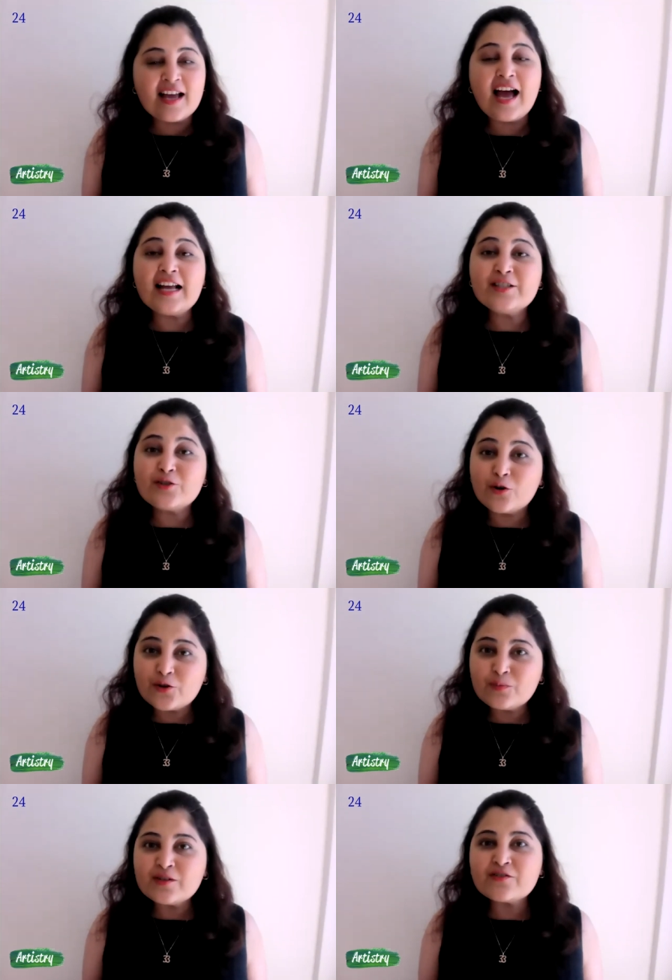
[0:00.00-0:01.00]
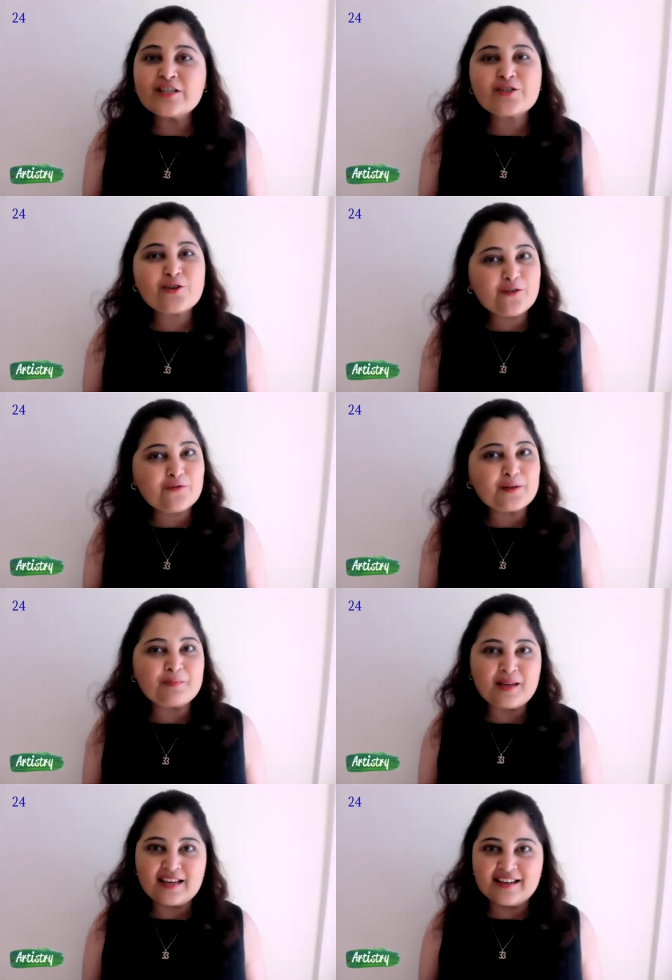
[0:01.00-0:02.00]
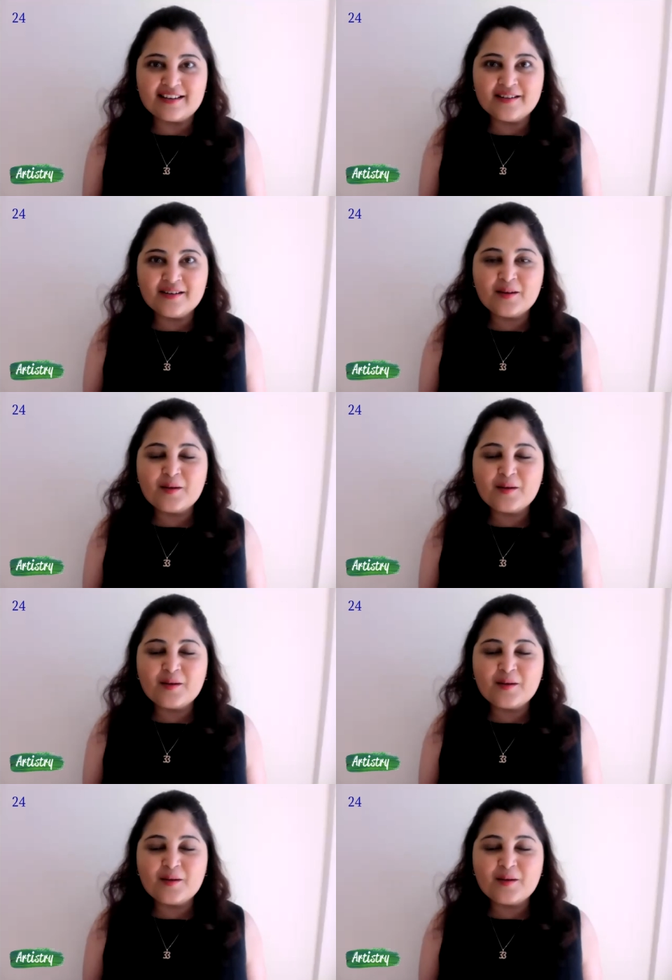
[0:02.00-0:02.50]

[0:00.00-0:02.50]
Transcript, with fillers: and documentary short filmmaker,